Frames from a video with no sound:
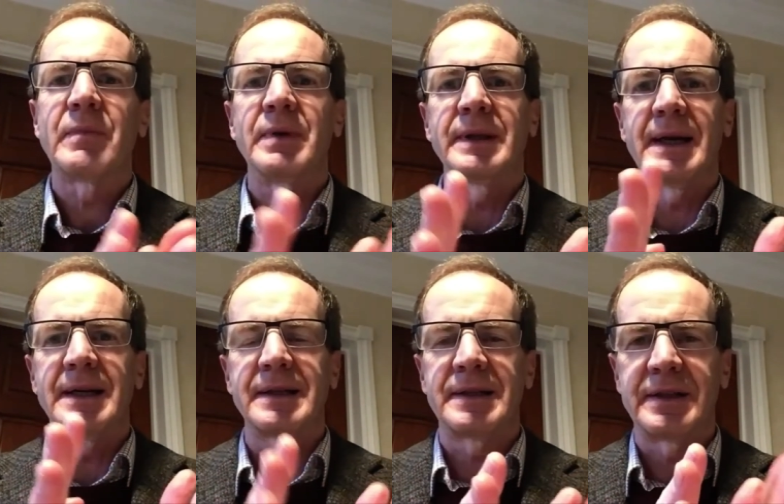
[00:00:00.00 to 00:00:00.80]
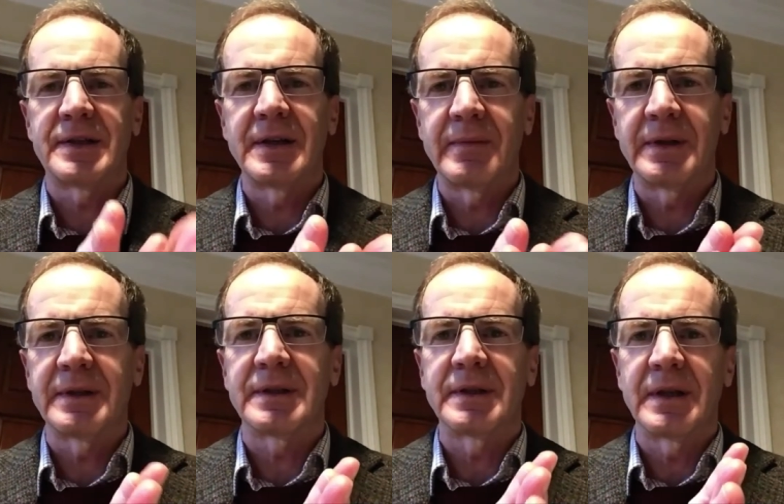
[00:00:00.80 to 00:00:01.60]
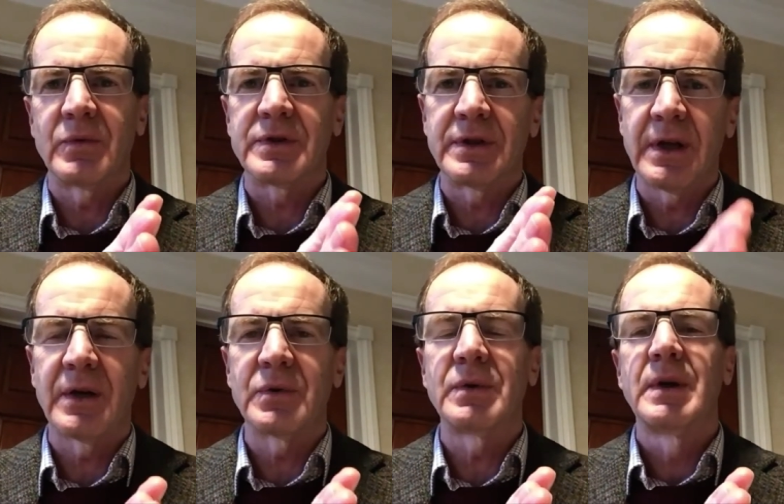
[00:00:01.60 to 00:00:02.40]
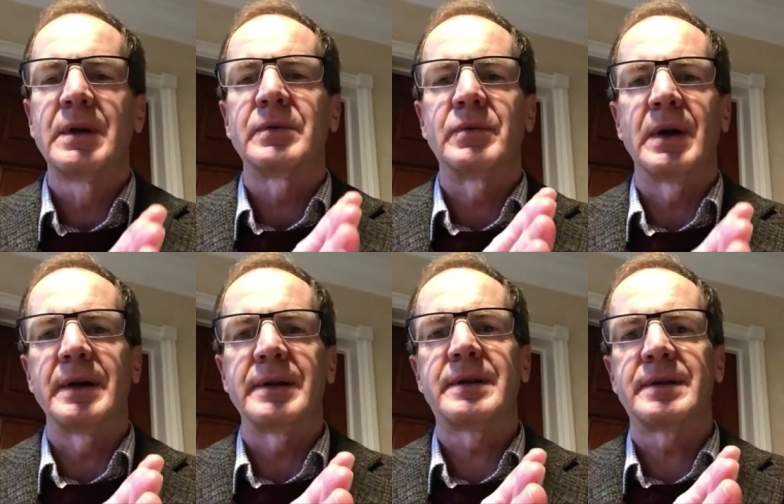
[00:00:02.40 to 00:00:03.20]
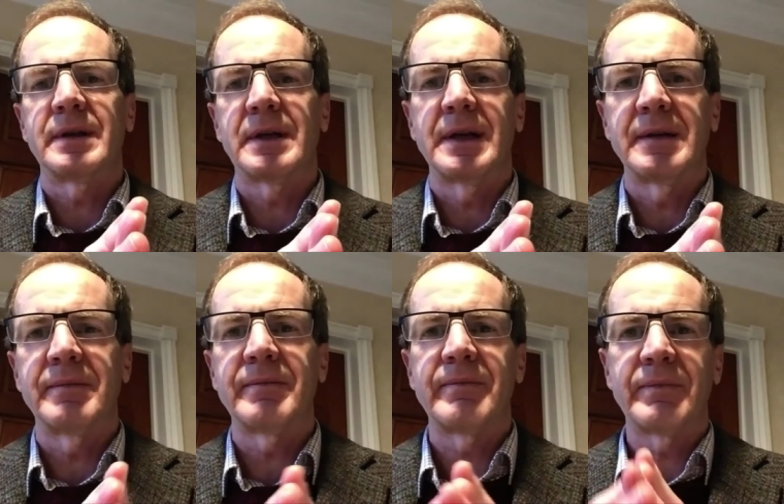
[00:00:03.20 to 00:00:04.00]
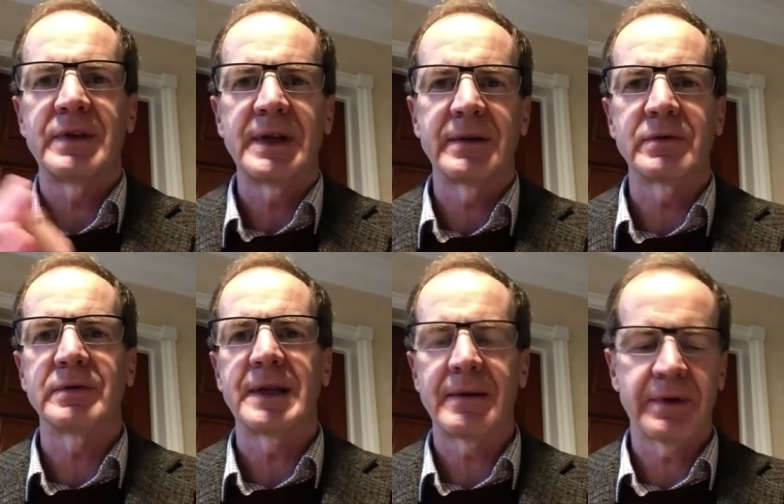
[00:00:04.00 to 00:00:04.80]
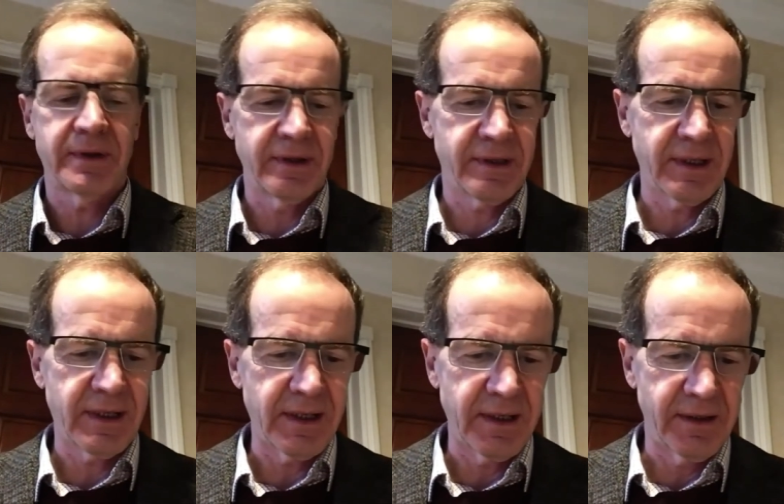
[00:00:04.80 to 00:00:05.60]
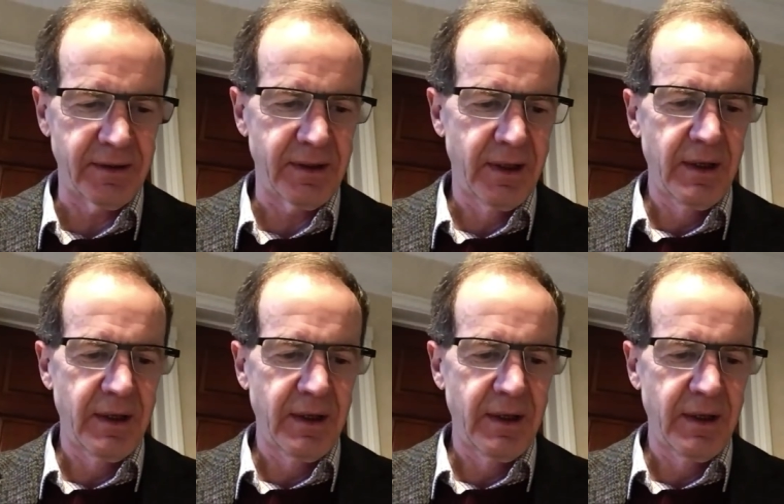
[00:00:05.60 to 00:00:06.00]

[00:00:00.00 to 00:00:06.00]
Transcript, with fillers: but that determines that there was no right to claim general damages either.